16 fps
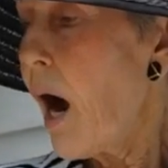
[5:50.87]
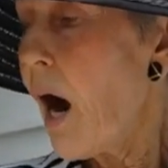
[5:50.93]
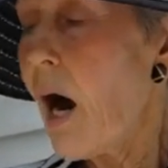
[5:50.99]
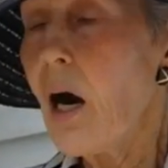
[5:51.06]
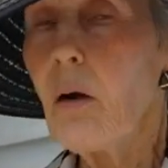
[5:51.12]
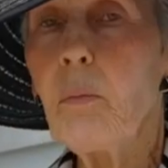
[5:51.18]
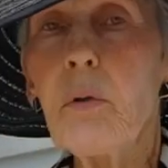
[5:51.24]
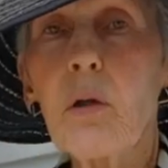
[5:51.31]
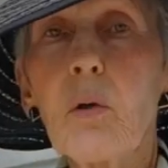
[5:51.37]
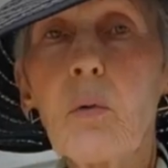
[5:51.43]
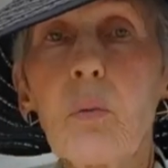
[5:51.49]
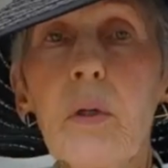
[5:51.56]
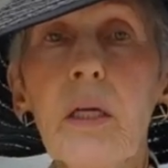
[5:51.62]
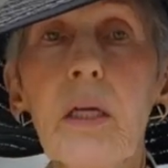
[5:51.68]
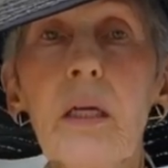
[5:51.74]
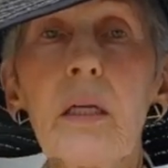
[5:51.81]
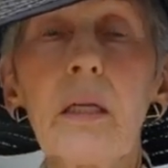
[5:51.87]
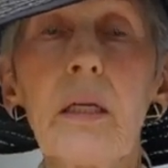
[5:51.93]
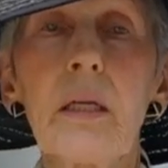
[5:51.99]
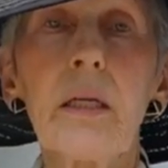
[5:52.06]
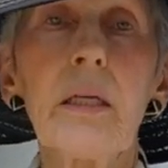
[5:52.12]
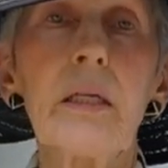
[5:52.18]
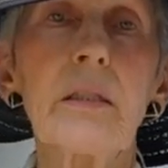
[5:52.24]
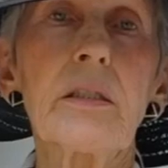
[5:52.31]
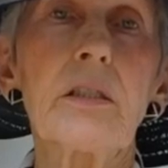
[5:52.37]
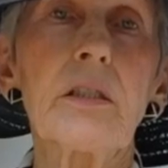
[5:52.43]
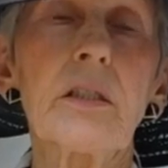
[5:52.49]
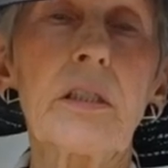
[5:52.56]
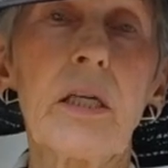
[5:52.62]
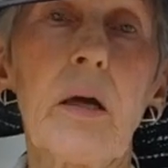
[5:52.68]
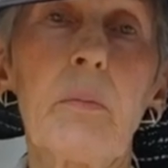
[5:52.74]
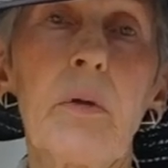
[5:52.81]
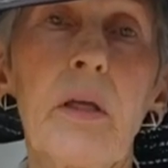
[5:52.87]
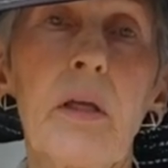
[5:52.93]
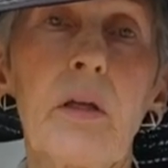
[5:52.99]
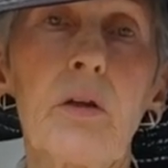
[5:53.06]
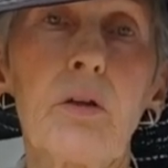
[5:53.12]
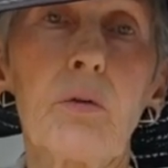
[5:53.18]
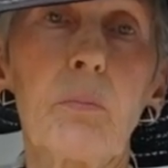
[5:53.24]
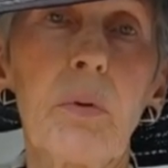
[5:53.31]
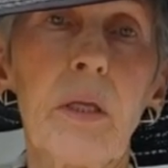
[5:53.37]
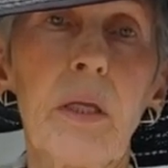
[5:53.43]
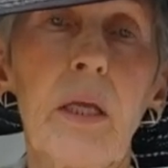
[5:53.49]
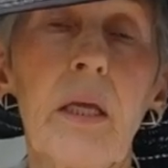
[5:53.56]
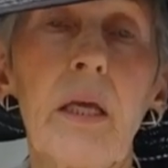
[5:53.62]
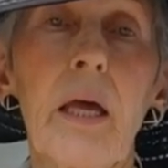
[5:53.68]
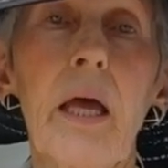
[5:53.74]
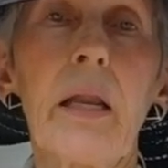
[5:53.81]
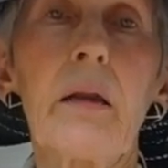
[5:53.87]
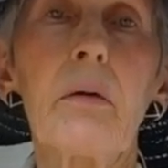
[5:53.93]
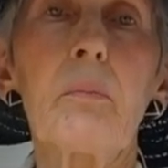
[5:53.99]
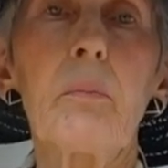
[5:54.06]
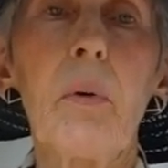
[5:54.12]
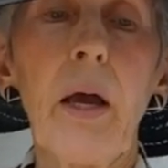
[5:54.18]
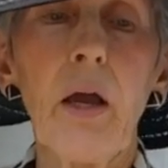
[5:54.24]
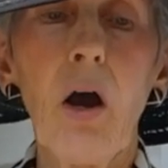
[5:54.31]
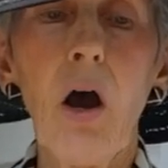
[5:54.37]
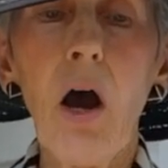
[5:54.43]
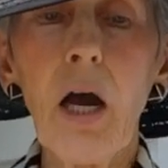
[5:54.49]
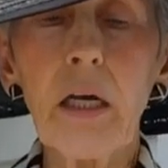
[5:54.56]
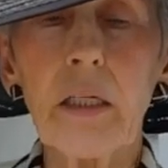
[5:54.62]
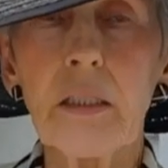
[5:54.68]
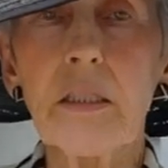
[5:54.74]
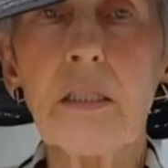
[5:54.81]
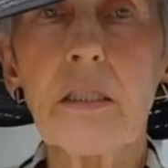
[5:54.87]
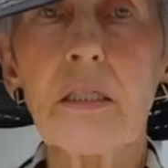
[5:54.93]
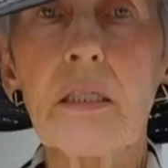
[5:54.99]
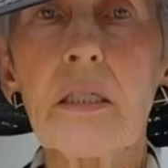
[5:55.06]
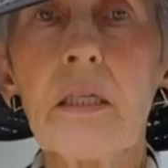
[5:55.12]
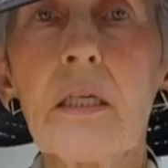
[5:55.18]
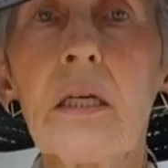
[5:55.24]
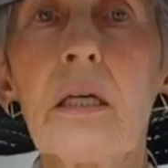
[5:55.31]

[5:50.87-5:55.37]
Our milkweed is just coming into being, and by August,